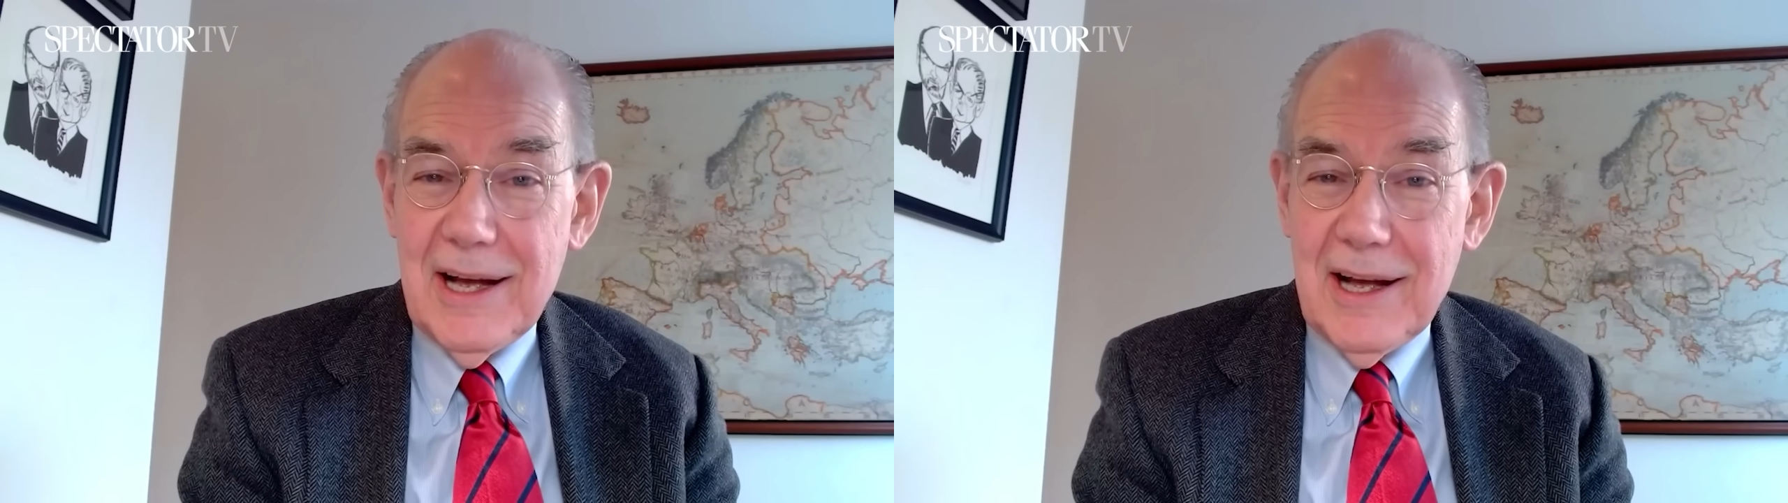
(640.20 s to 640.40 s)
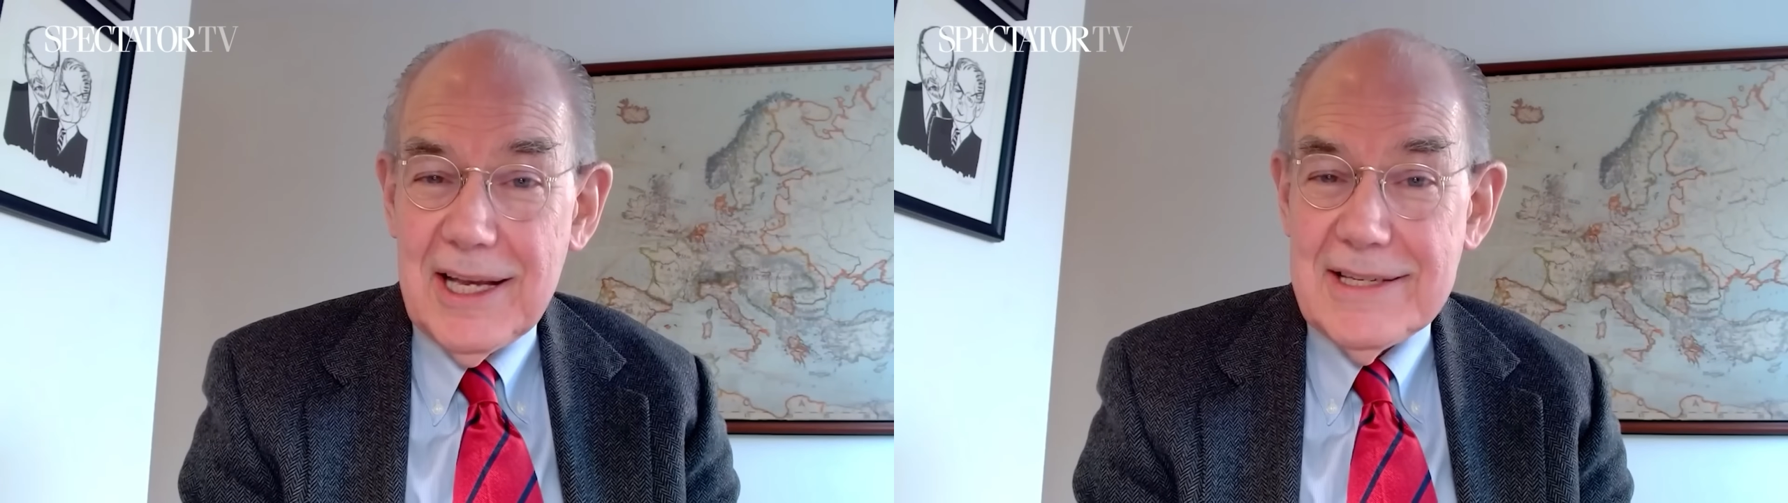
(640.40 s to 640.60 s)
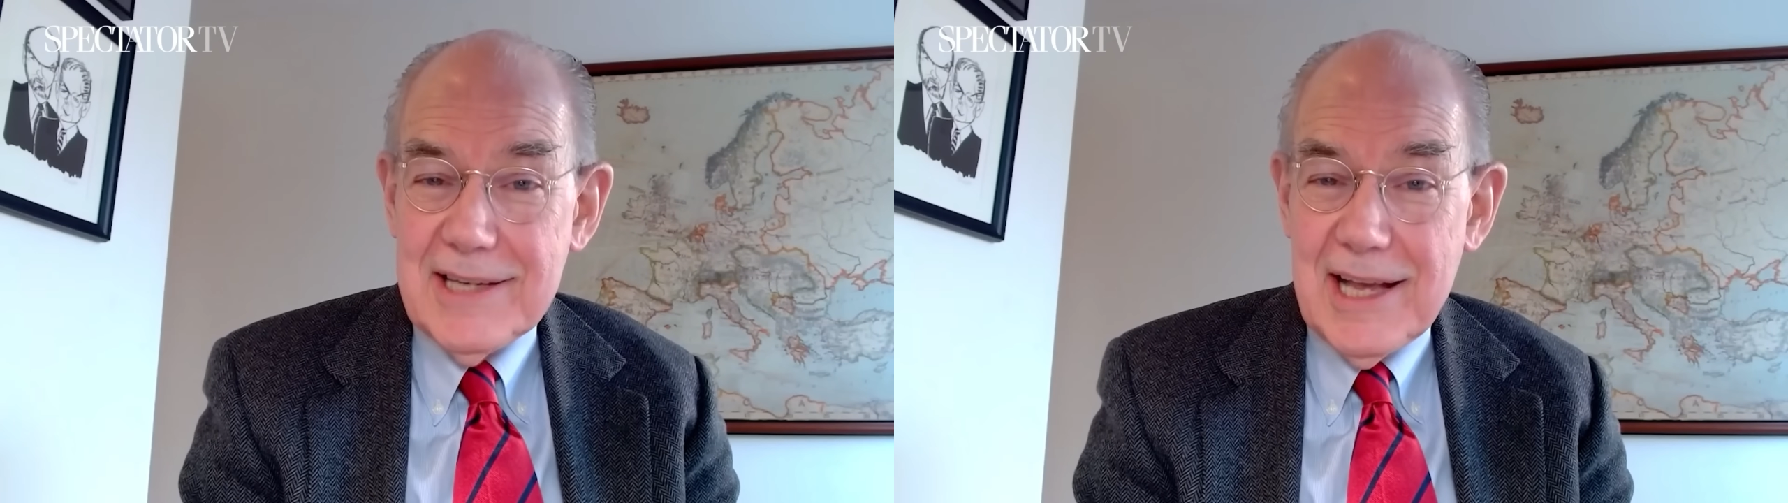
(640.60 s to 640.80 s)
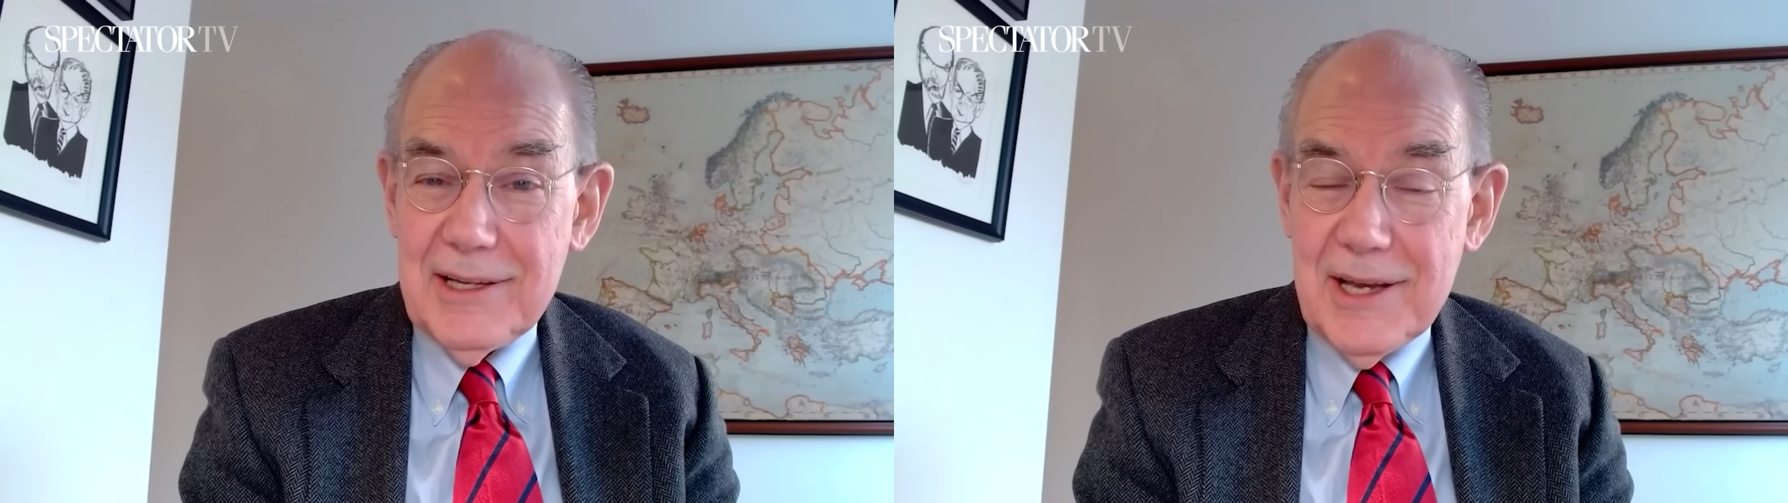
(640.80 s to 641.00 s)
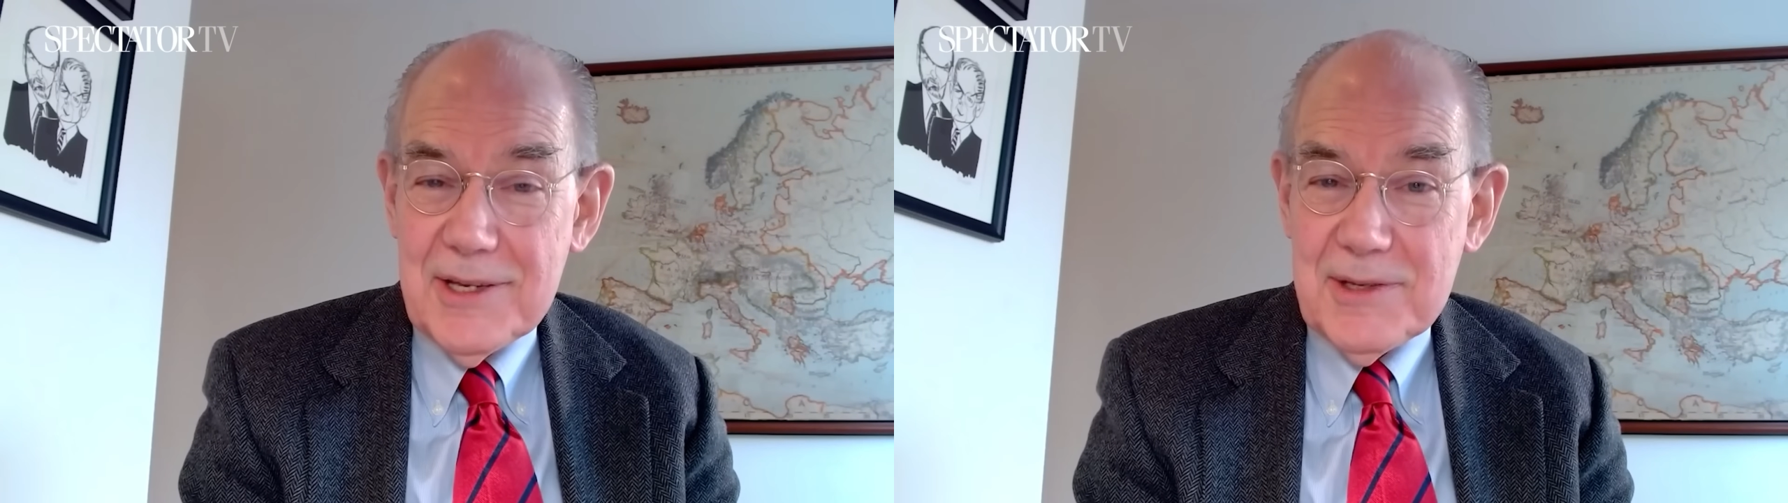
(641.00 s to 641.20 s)
He
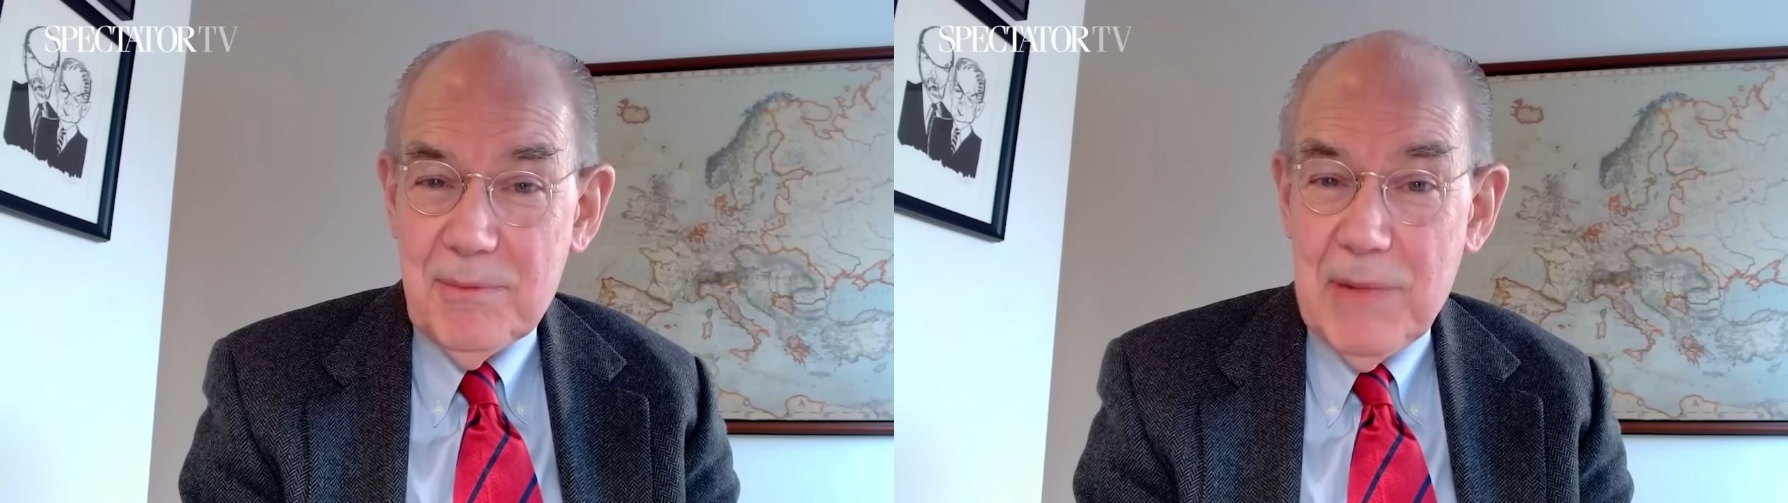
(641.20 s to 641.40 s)
sent his